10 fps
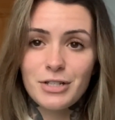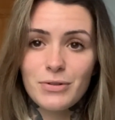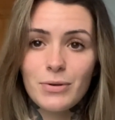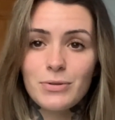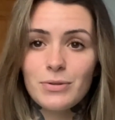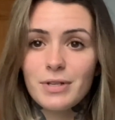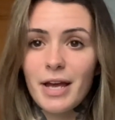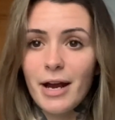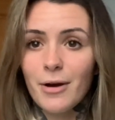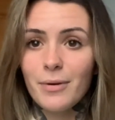So I was using
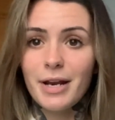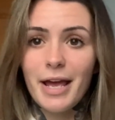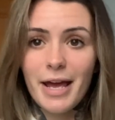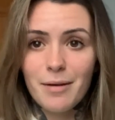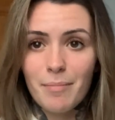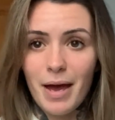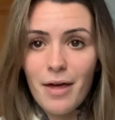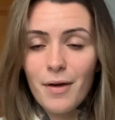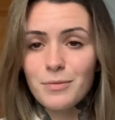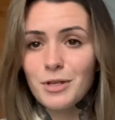heroin and
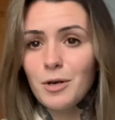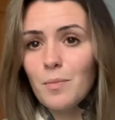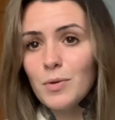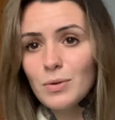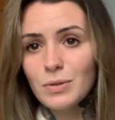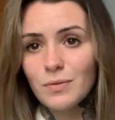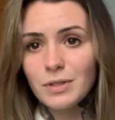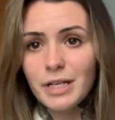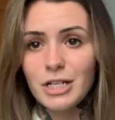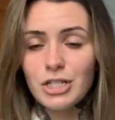meth. I was in an abusive
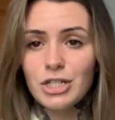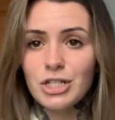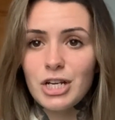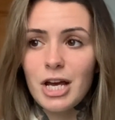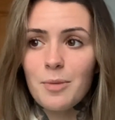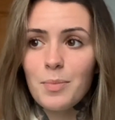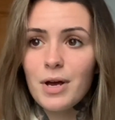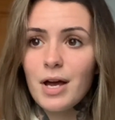relationship.